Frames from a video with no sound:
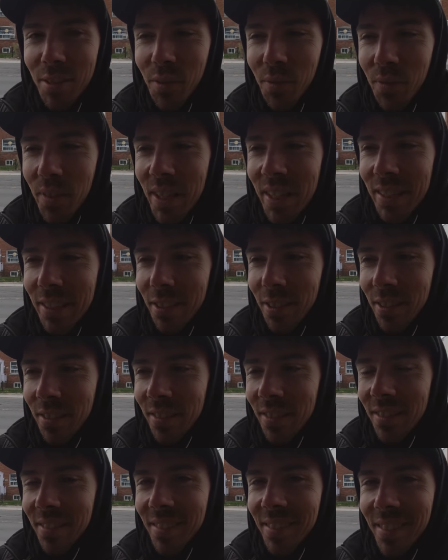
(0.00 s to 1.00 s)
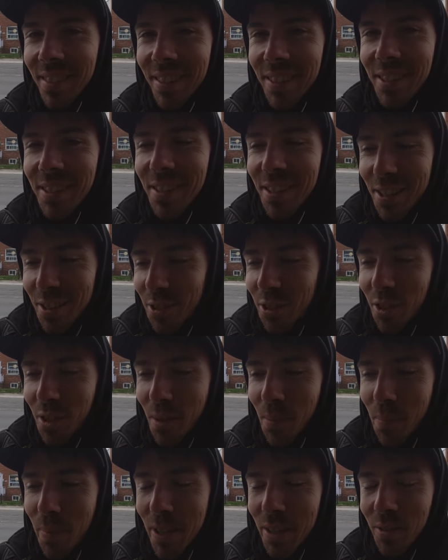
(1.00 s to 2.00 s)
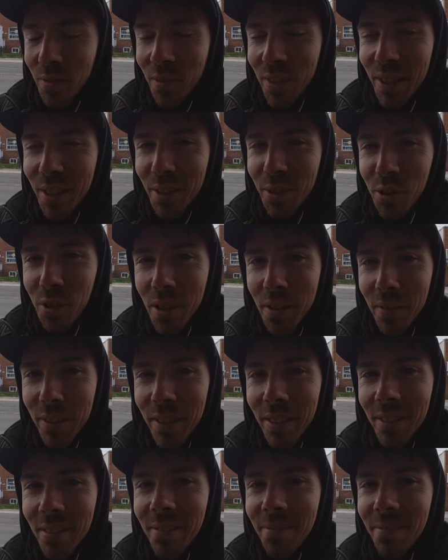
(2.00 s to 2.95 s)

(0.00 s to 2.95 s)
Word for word: it's fun. These are the best videos ever.